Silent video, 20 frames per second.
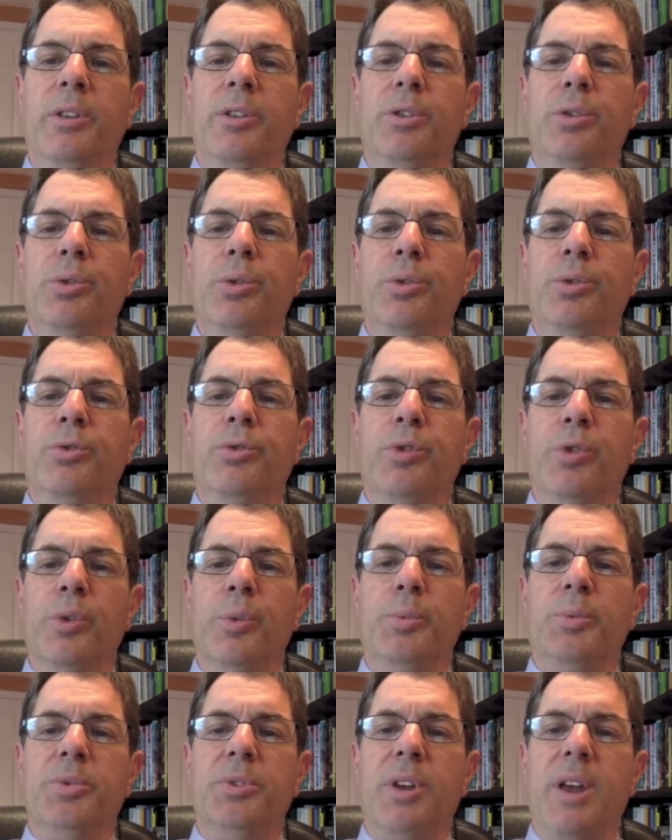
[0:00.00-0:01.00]
the two
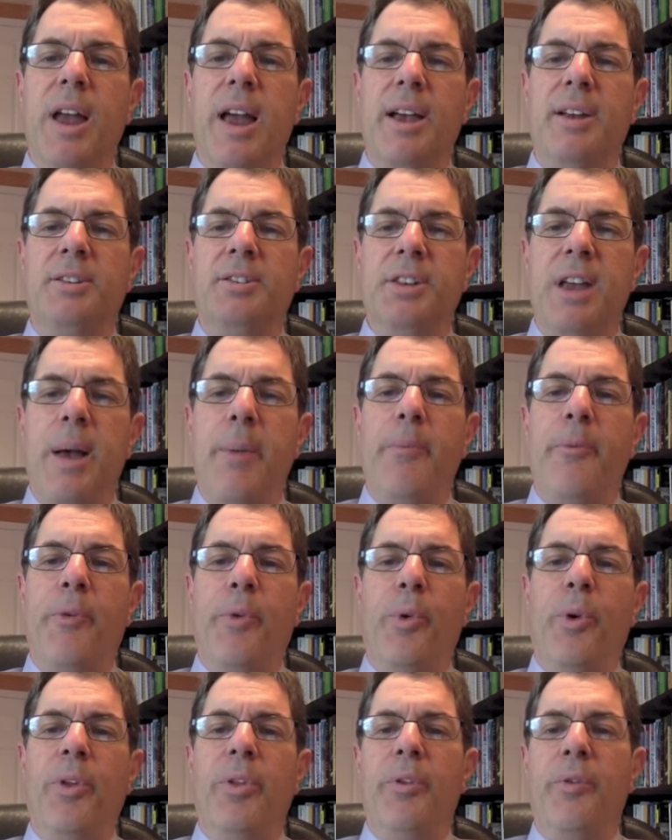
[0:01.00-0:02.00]
groups except
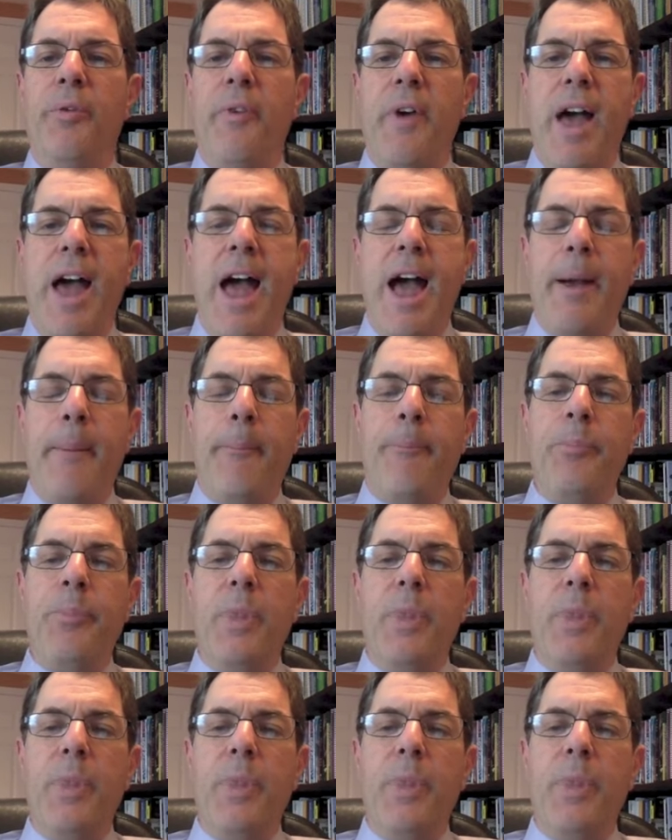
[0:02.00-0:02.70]
for the fact